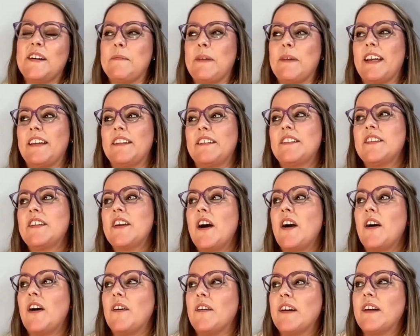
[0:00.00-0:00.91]
Oh man,
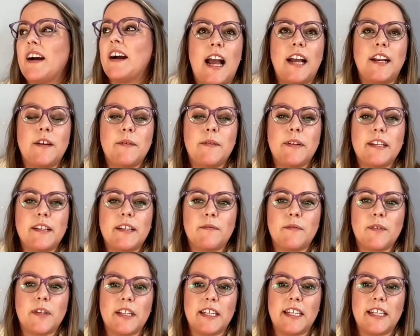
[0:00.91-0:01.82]
no, I know we
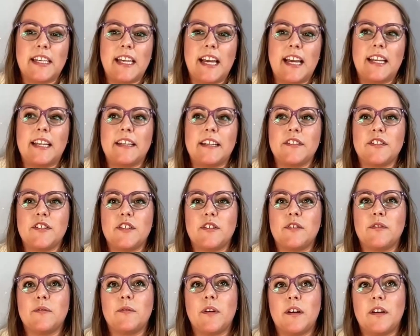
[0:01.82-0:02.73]
didn't really get
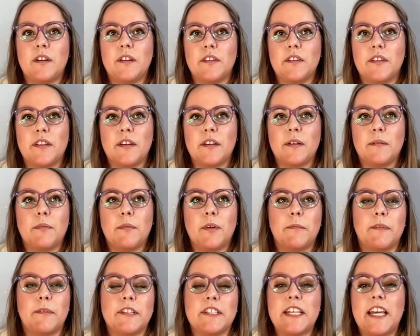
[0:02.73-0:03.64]
into all the
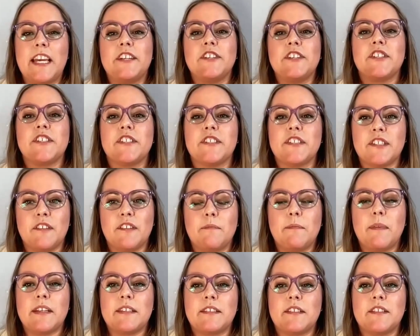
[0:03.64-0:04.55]
permutations of
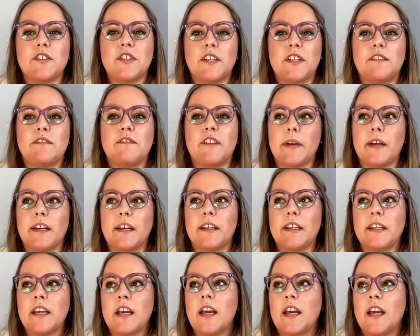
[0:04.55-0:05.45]
messaging, but
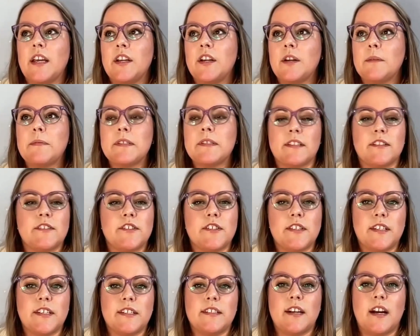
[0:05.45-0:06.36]
your
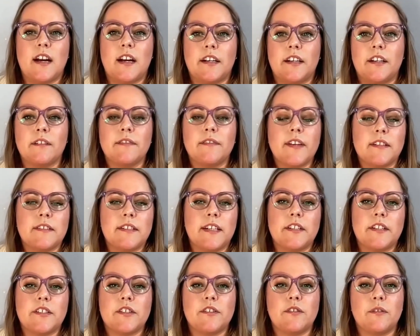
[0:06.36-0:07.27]
positioning doc, your
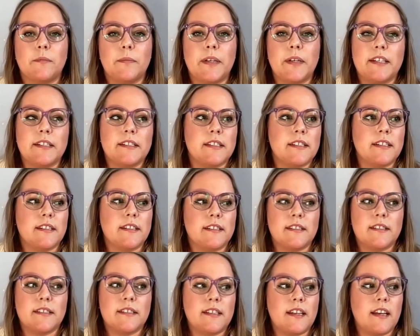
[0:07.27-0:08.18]
foundational
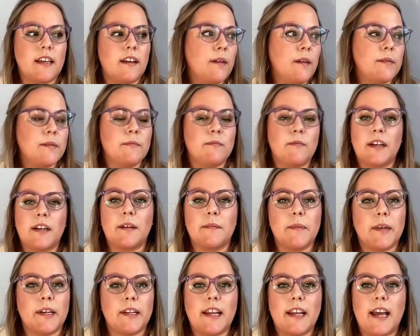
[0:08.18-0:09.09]
pieces, I
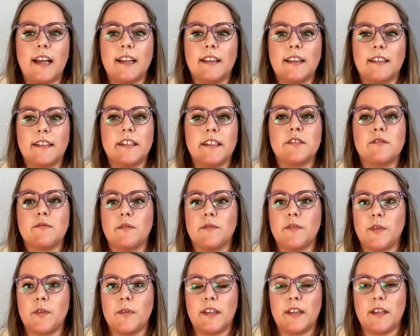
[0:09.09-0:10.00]
recommend at least
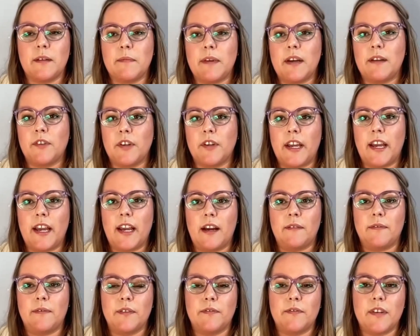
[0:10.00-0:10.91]
reviewing them every
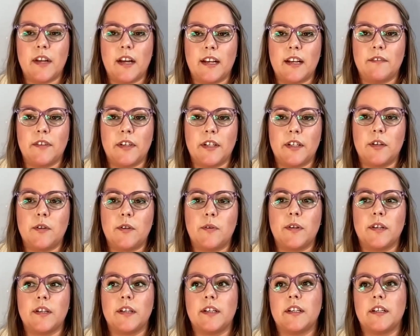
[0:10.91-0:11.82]
half, if not every
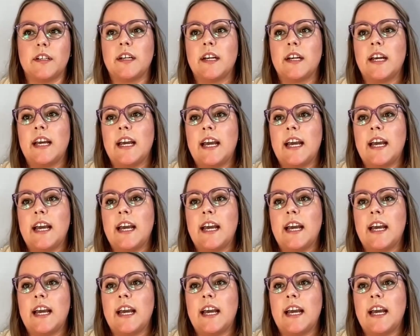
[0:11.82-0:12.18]
quarter.